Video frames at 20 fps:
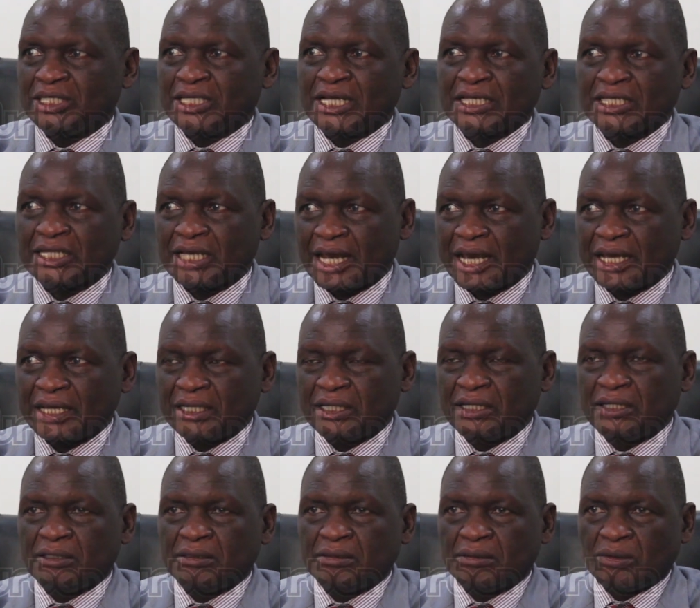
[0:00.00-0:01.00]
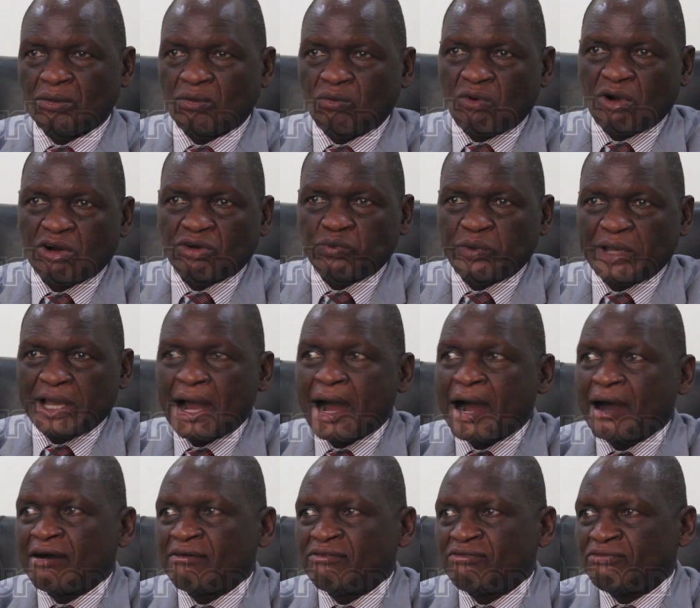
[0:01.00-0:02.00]
just like what we
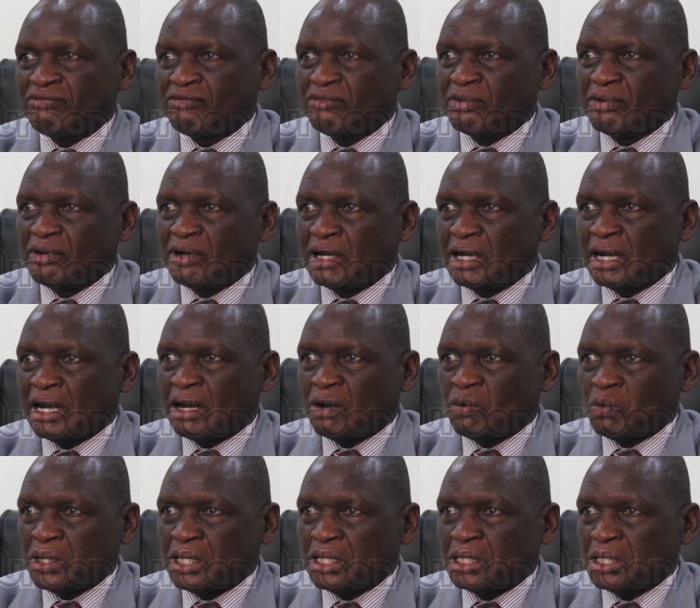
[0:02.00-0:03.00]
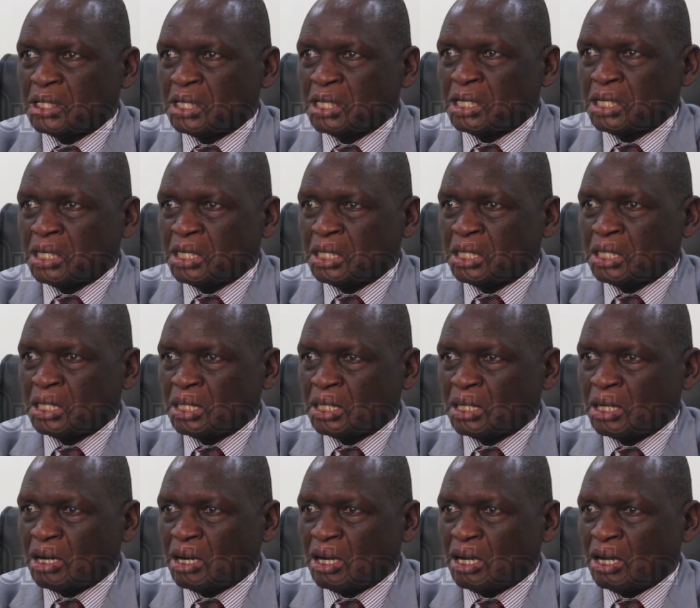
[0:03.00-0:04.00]
have uh, with
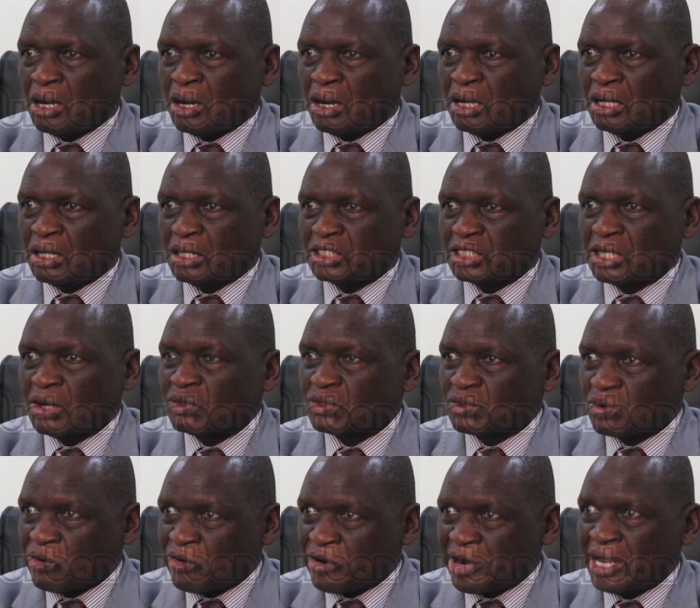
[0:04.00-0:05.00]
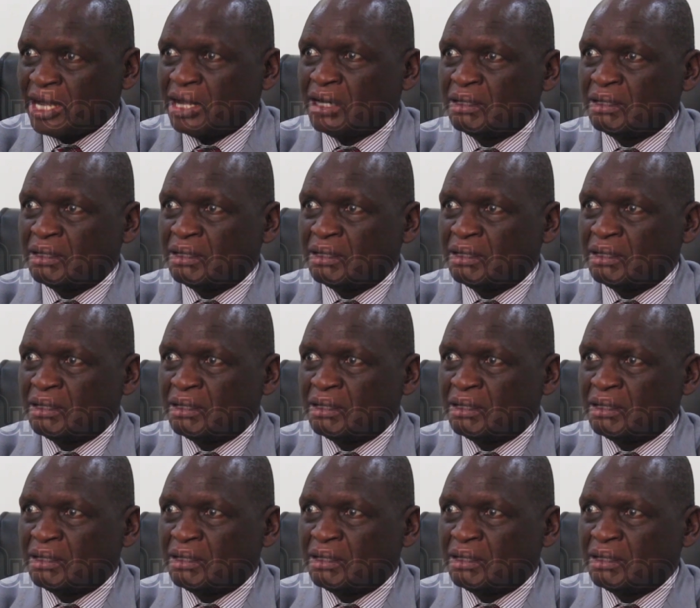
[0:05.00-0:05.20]
uh, uh, South Korea.